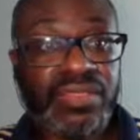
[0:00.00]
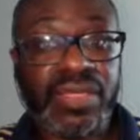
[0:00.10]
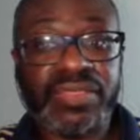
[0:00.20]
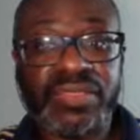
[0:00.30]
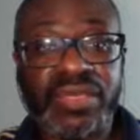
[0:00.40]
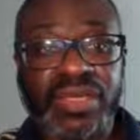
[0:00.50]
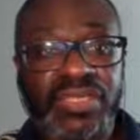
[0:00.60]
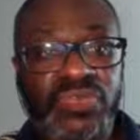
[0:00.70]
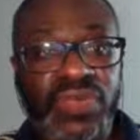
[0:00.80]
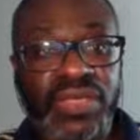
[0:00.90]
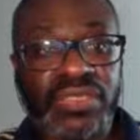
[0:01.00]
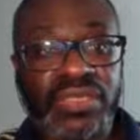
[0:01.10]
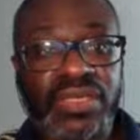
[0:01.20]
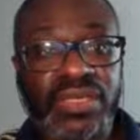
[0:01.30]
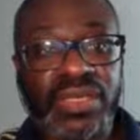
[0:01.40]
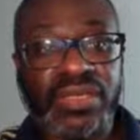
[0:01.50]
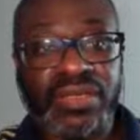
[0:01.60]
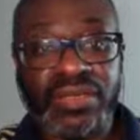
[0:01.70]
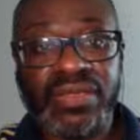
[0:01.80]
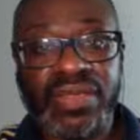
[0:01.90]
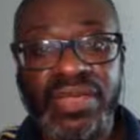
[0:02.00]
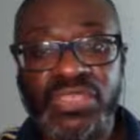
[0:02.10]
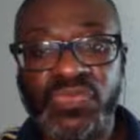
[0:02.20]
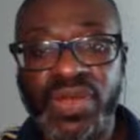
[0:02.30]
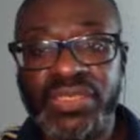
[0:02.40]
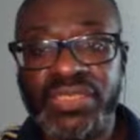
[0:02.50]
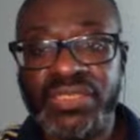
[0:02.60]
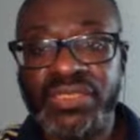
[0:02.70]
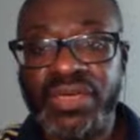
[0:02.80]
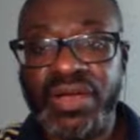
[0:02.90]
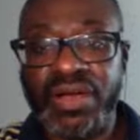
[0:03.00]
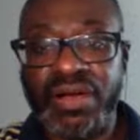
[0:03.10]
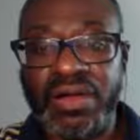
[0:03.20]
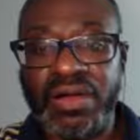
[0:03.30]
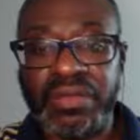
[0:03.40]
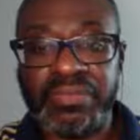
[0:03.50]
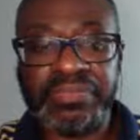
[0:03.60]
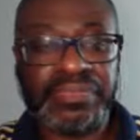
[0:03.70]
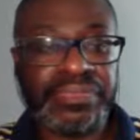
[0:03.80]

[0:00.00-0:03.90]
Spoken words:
It's funny. It's funny. Kyrie